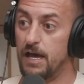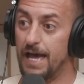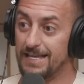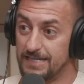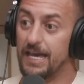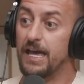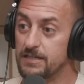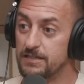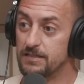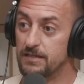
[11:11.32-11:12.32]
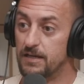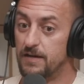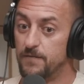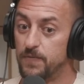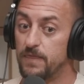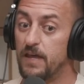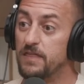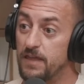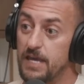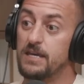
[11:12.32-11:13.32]
as a guest, then
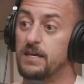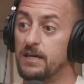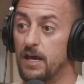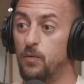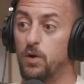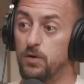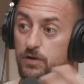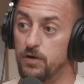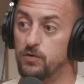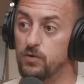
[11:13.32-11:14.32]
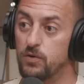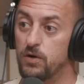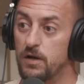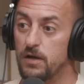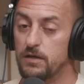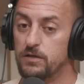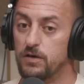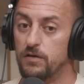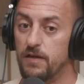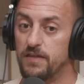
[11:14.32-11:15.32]
they can get well known, or you
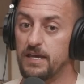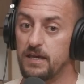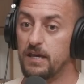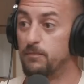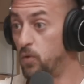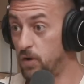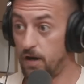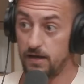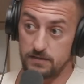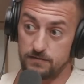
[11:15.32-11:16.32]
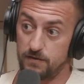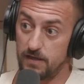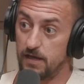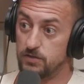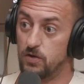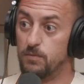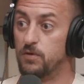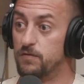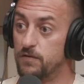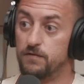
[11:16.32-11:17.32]
know, that they can get more clients for their job or
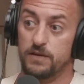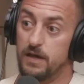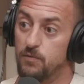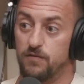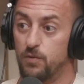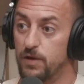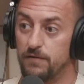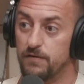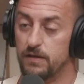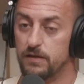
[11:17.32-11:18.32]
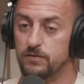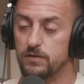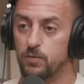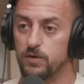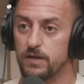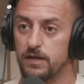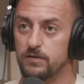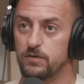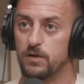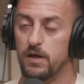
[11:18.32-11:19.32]
for whatever they do.